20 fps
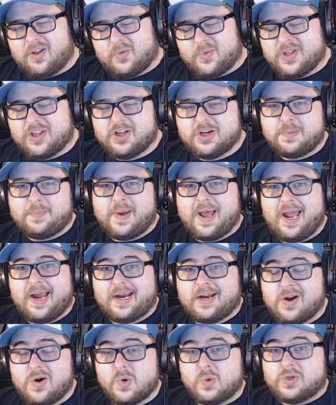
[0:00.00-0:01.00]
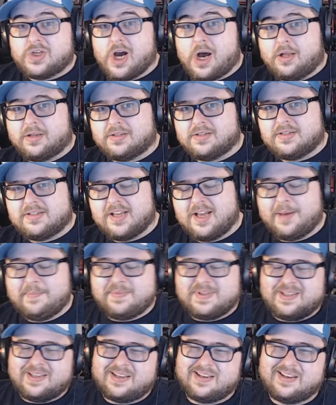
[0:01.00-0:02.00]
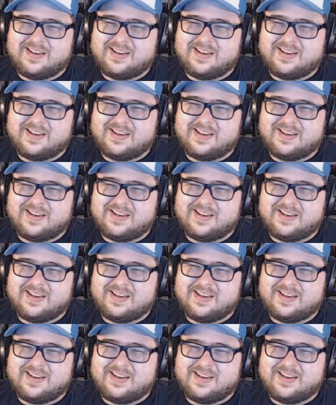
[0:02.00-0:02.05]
We look back and, oh, dollar subs.